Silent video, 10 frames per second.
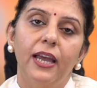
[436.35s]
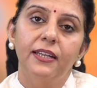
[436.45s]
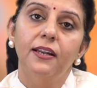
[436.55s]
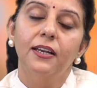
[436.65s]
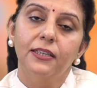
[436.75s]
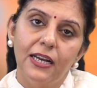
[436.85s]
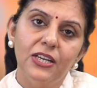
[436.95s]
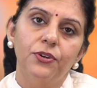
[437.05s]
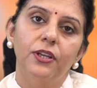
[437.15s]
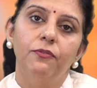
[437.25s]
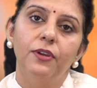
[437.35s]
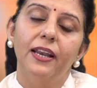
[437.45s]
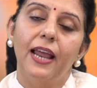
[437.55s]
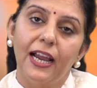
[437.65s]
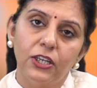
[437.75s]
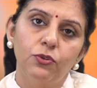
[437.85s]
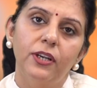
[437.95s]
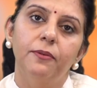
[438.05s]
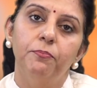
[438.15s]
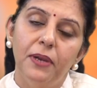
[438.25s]
and in our country we are
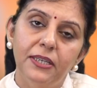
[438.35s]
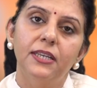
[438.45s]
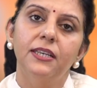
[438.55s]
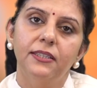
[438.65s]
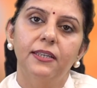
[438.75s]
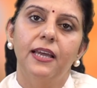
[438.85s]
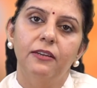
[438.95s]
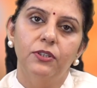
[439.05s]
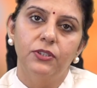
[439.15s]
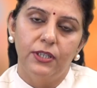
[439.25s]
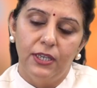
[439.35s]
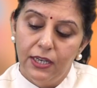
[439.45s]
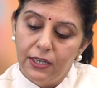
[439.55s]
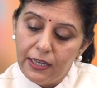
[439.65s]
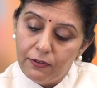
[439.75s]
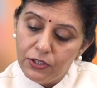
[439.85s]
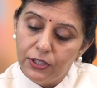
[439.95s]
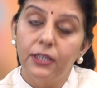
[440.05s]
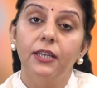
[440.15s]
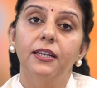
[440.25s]
actually maintaining the diversity
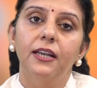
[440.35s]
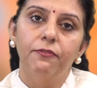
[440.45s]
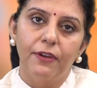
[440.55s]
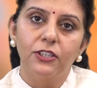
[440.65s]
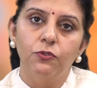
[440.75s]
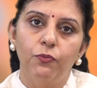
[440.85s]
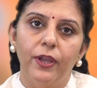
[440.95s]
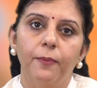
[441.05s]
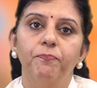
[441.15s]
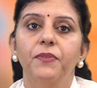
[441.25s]
in an effective way.